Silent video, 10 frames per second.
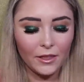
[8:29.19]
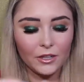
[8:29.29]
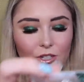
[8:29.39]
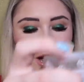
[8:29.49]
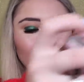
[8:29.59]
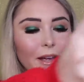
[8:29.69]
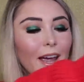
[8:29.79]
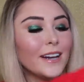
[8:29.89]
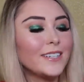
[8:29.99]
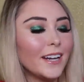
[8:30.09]
Then she got me
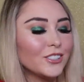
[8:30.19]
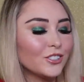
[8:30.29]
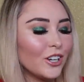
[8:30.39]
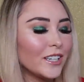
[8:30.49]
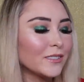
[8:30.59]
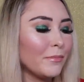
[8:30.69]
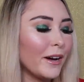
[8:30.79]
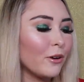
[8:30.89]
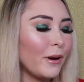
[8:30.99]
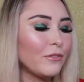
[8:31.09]
an anti-stress
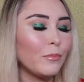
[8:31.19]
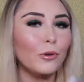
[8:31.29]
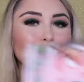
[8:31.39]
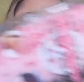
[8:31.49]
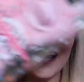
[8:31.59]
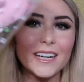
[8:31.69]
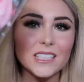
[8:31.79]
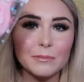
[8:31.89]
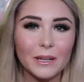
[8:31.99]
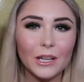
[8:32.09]
microwavable
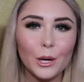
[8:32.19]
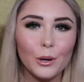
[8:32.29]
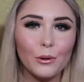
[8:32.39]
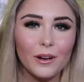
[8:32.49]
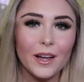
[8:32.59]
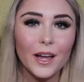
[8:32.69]
sinus pillow.